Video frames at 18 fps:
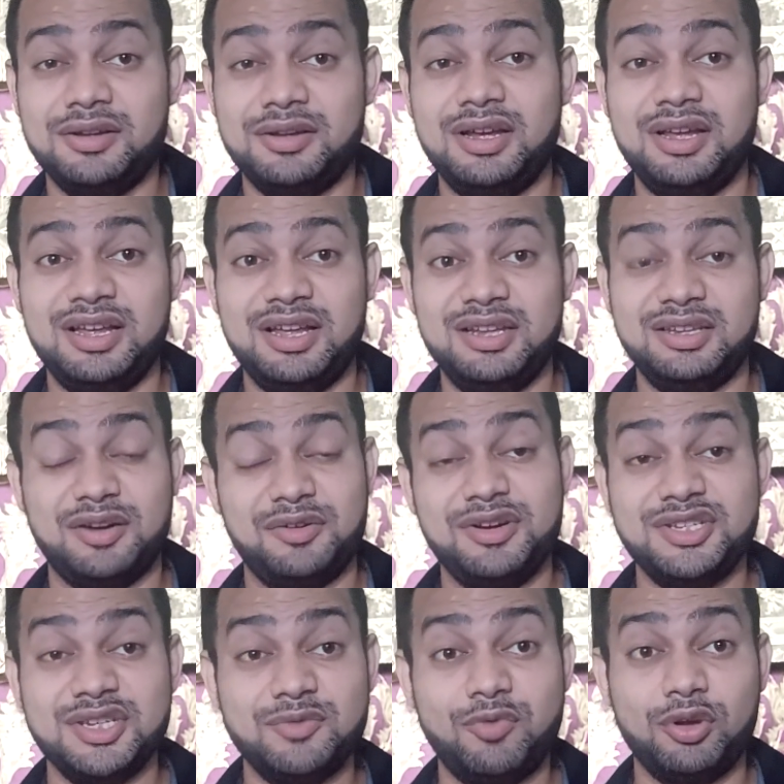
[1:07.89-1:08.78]
and the
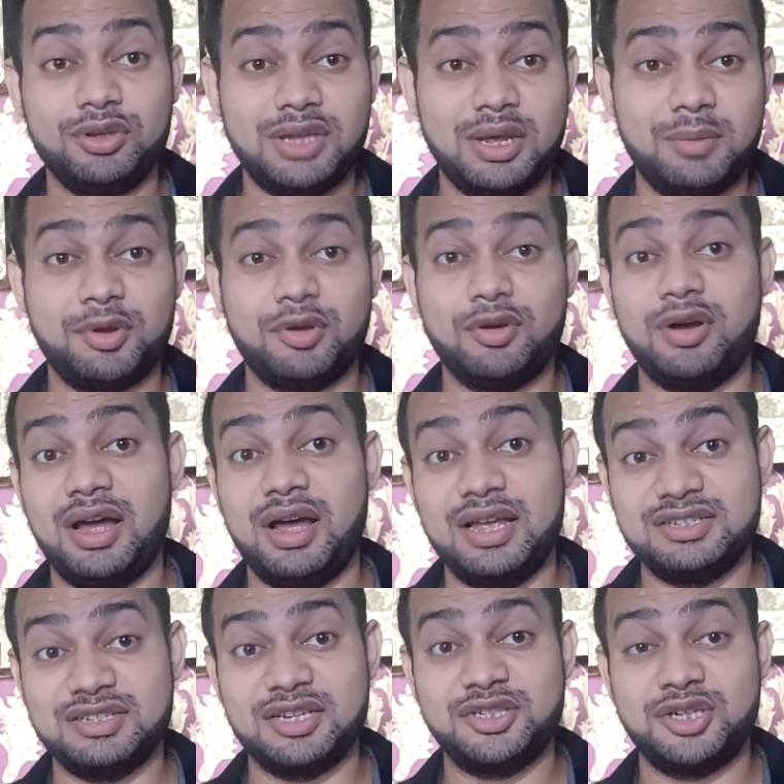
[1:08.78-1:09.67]
reason for that because,
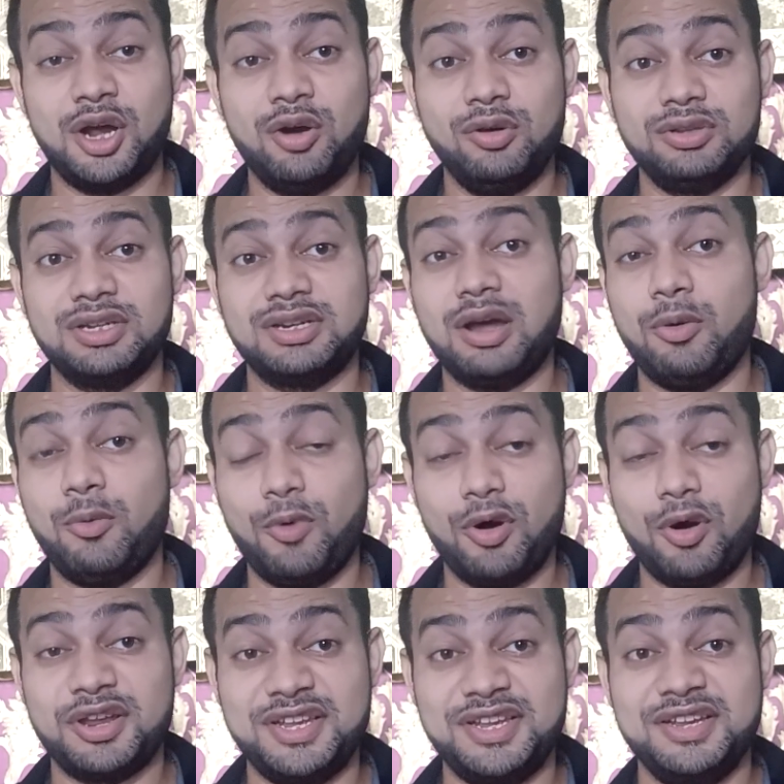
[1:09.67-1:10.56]
as I told, that I
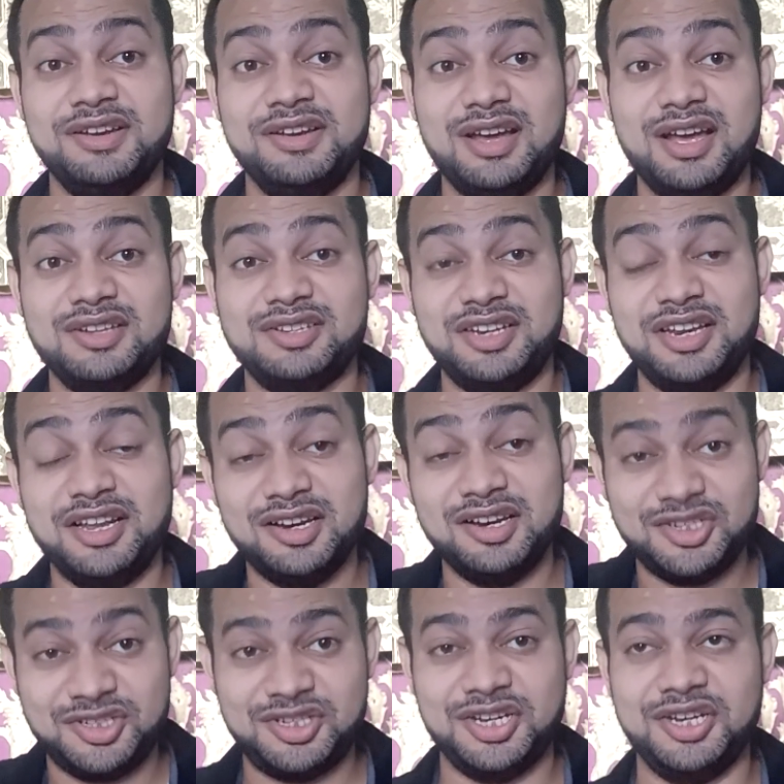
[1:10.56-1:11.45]
work here as an
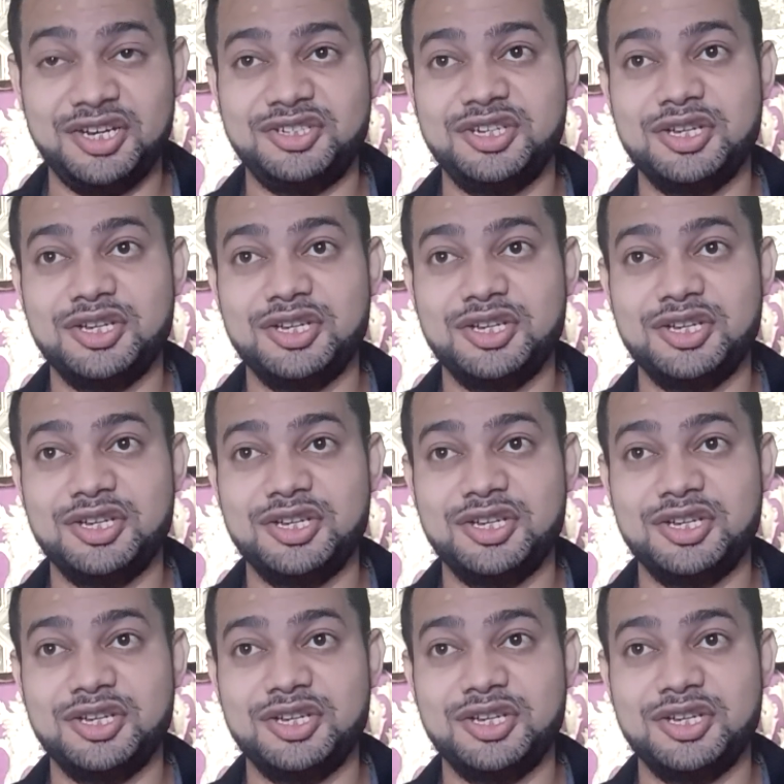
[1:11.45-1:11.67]
English teacher.